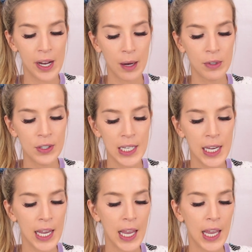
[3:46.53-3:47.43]
and I'm using
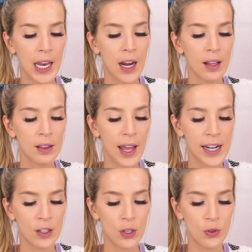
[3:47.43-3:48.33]
it in
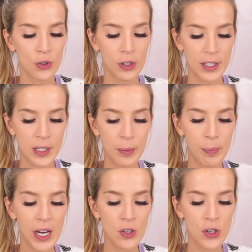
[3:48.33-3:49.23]
light neutral because the
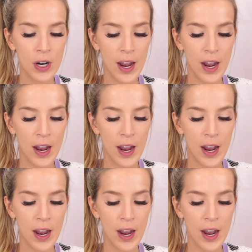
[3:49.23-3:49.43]
picture